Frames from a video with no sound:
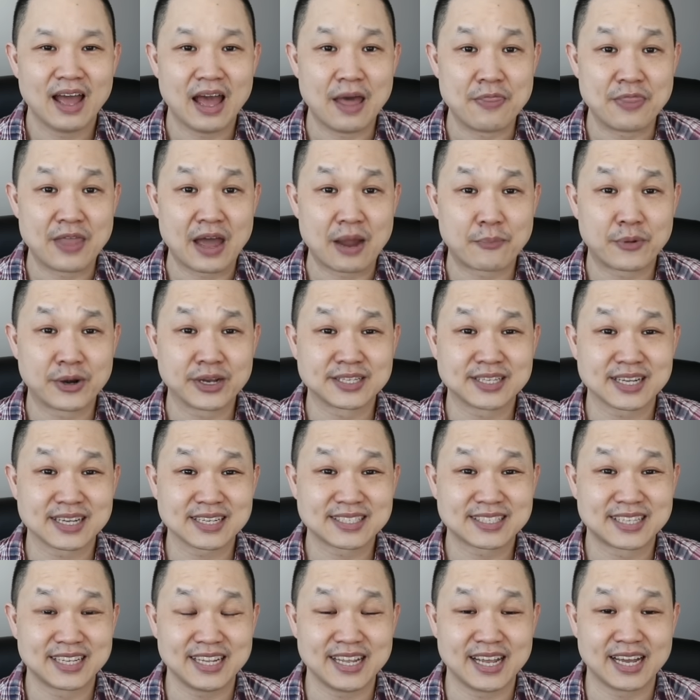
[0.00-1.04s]
And that brings
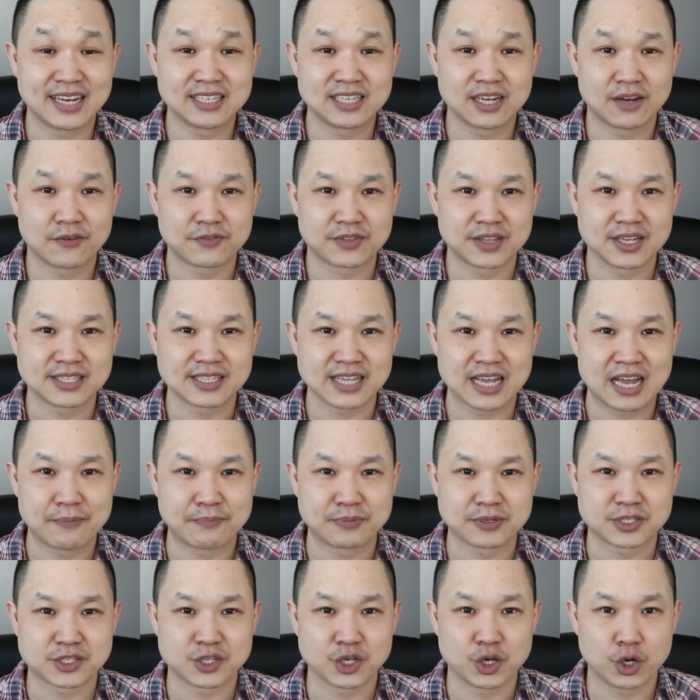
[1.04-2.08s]
us to the end of this
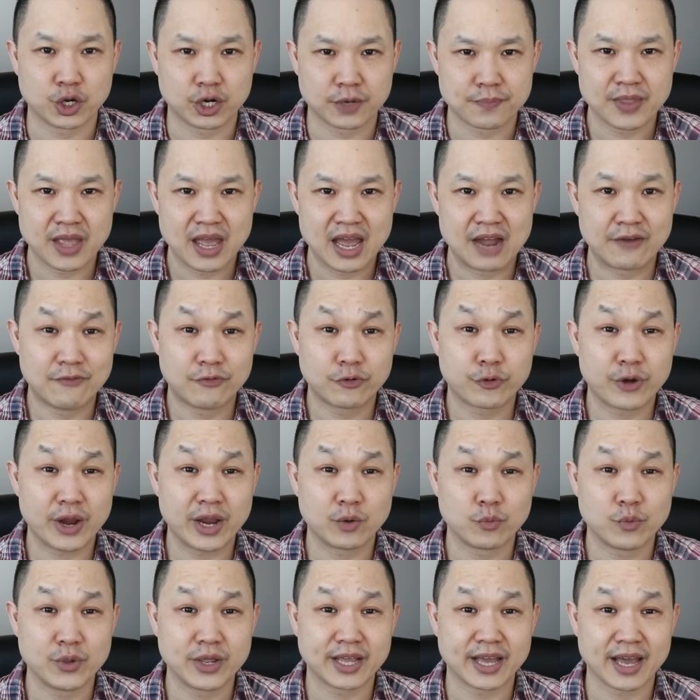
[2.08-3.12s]
episode. Have a
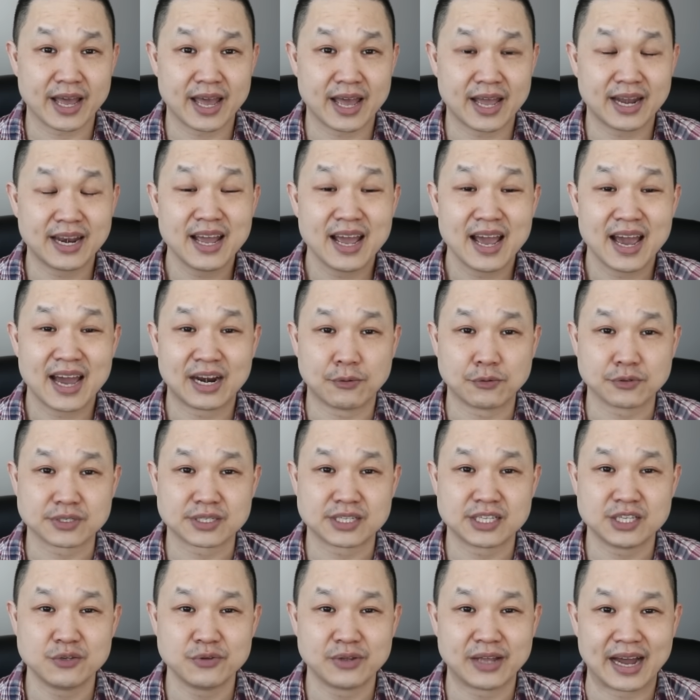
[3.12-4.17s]
great week ahead, and I will
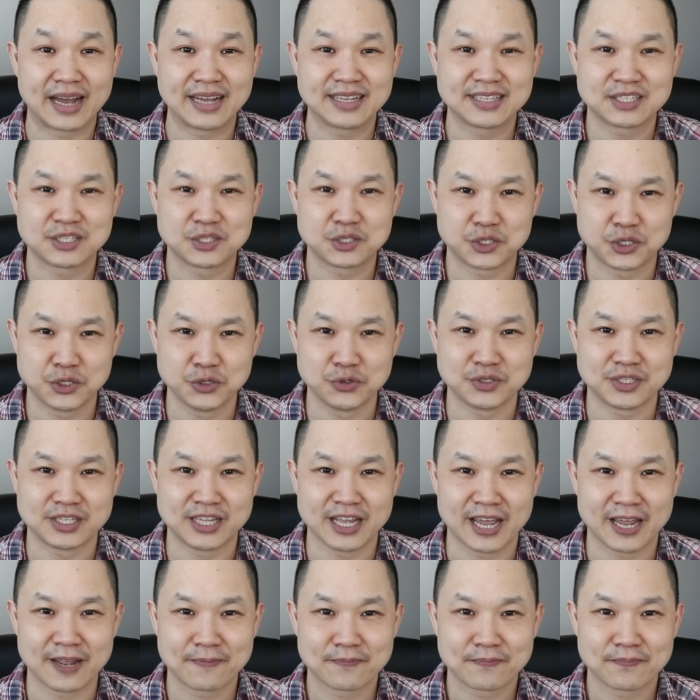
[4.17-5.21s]
see you guys
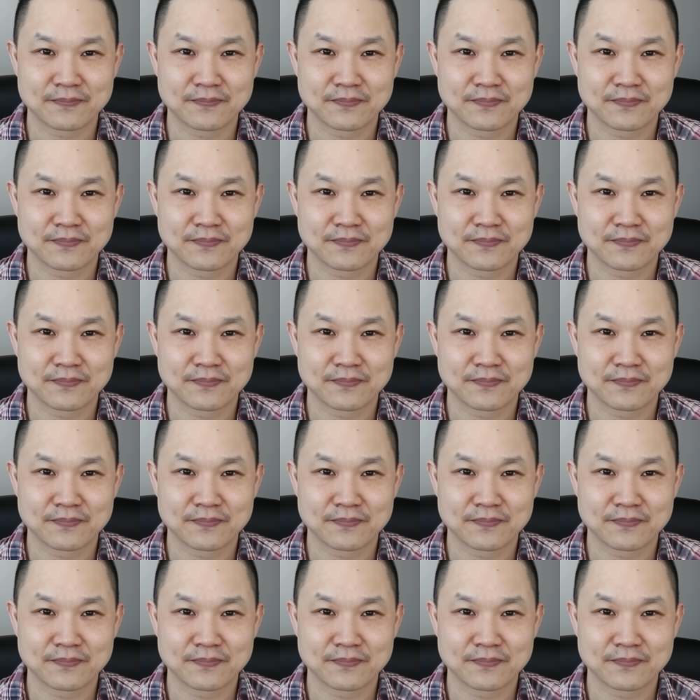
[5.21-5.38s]
Tuesday.